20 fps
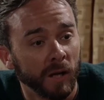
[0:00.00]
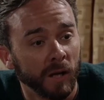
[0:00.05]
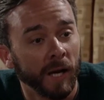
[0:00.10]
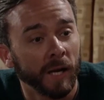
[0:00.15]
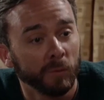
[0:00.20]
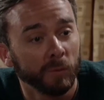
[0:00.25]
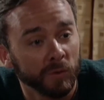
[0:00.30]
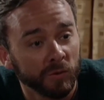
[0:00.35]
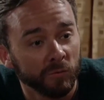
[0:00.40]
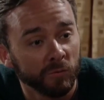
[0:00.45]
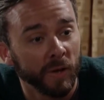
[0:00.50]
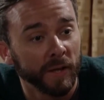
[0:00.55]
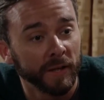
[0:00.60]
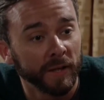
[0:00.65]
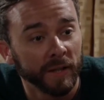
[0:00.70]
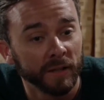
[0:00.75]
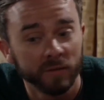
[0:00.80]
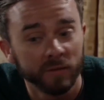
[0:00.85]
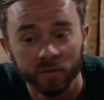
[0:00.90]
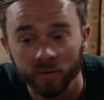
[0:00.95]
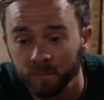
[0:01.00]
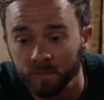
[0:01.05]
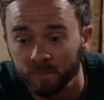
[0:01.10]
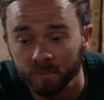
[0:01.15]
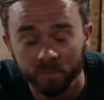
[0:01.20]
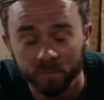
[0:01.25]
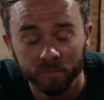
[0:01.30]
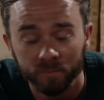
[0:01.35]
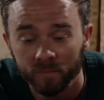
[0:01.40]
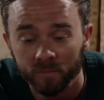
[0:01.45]
I was ready to
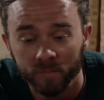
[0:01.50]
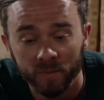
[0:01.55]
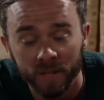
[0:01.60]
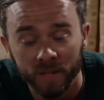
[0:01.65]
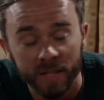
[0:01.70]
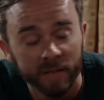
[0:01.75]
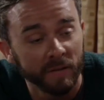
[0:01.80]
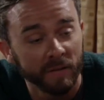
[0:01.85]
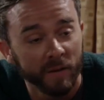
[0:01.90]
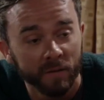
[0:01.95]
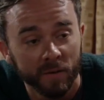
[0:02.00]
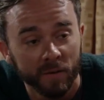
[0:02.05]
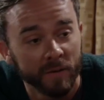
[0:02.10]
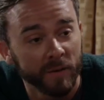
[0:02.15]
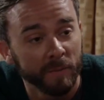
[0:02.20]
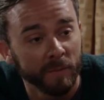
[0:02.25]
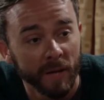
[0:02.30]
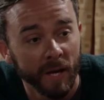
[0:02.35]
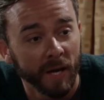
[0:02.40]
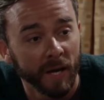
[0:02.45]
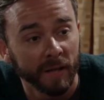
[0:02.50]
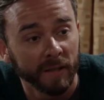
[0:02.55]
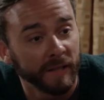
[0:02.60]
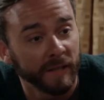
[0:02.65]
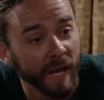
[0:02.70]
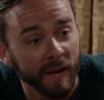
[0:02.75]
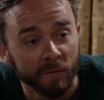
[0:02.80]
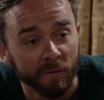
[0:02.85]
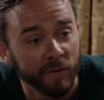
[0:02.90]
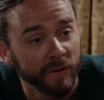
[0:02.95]
leave everything
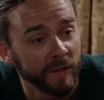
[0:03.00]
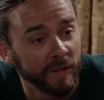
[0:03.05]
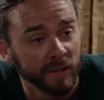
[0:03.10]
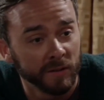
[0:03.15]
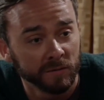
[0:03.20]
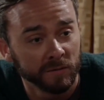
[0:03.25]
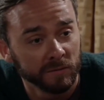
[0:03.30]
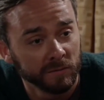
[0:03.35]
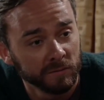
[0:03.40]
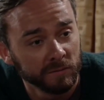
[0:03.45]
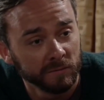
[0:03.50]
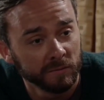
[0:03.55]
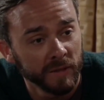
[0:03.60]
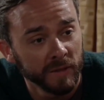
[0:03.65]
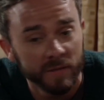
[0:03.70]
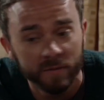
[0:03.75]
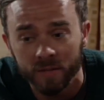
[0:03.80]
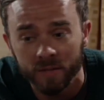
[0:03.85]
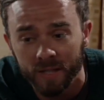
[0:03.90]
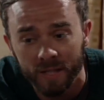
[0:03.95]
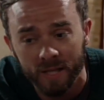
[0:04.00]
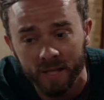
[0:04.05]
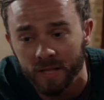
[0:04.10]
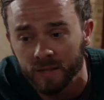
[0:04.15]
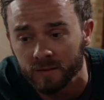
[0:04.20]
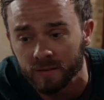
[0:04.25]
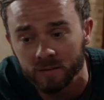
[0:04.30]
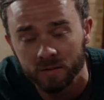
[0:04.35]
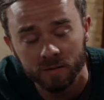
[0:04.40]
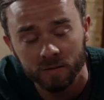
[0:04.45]
behind, everything, even the
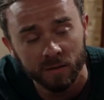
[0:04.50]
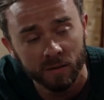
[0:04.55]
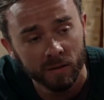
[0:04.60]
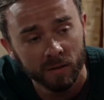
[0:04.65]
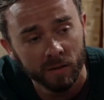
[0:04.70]
kids.